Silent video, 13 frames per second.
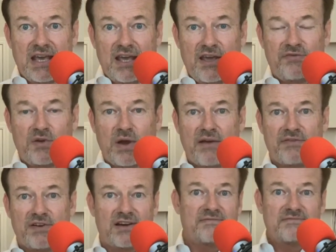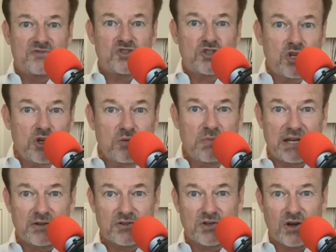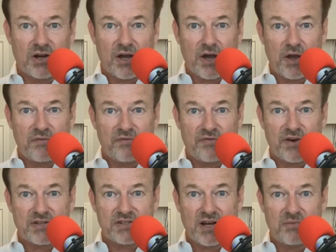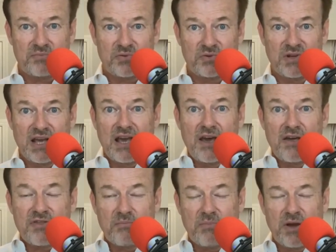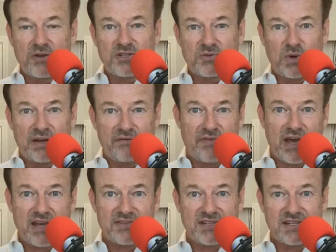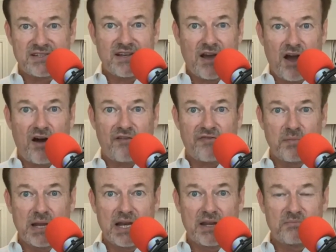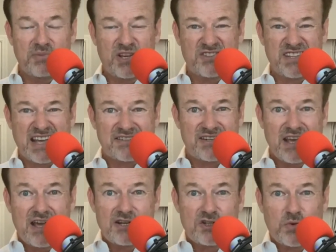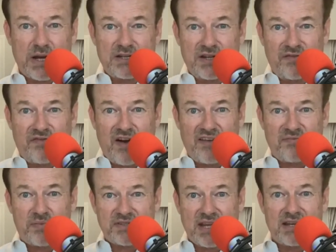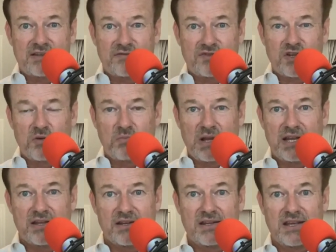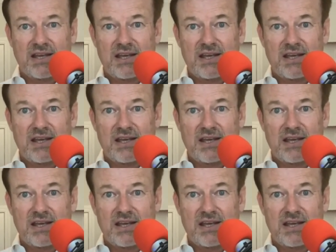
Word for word: if you have a two million dollar home, for example, the most we'll invest is half a million, because that's twenty-five percent of two million.